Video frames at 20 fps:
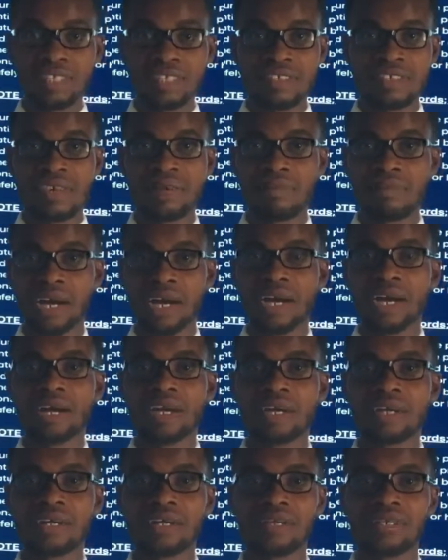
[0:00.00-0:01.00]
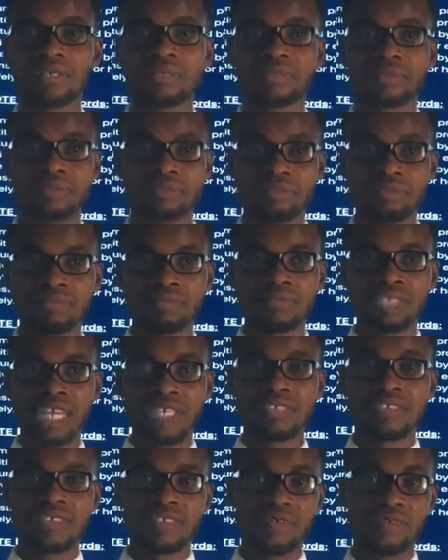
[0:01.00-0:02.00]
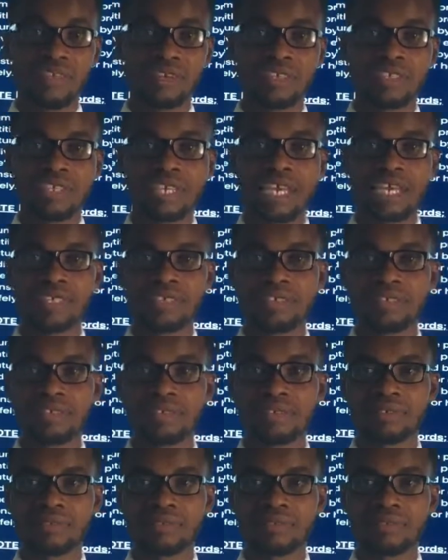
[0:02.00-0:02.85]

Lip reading: December 1948,